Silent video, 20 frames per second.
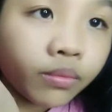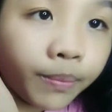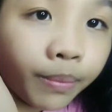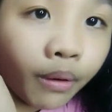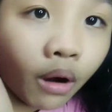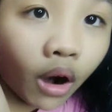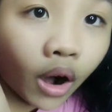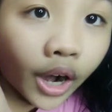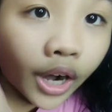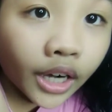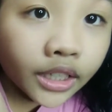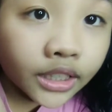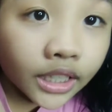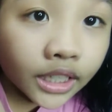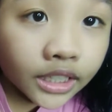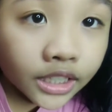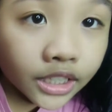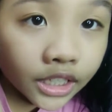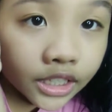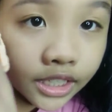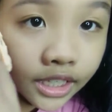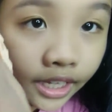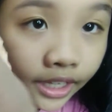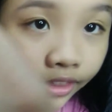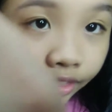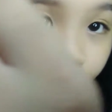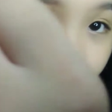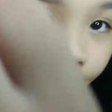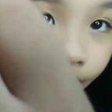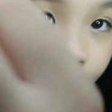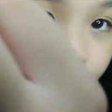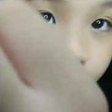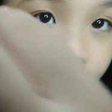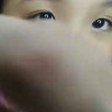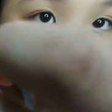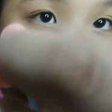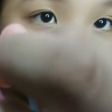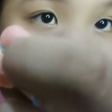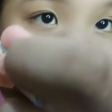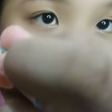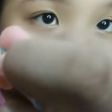parts is just like this,